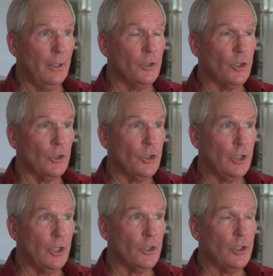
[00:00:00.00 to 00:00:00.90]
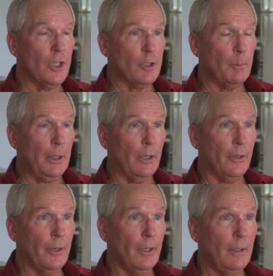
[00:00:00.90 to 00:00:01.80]
So she just
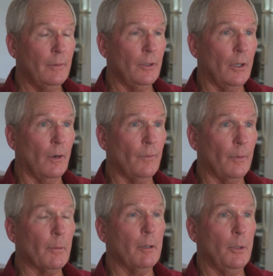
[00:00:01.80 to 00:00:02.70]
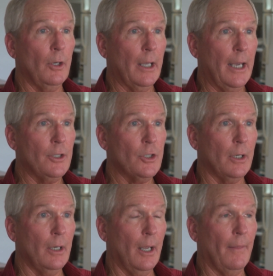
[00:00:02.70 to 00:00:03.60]
disappeared, you know, from communication.
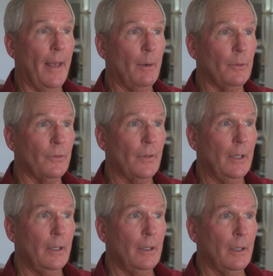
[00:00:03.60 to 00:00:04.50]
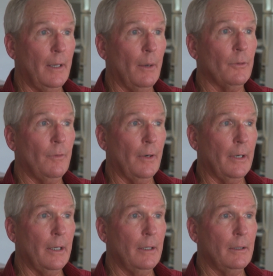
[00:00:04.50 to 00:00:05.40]
And that was, that was
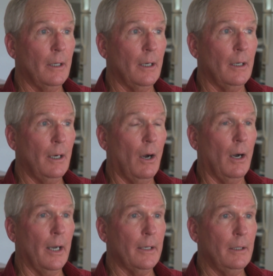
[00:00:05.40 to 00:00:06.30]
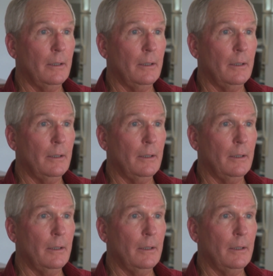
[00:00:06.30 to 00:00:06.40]
very uh, odd.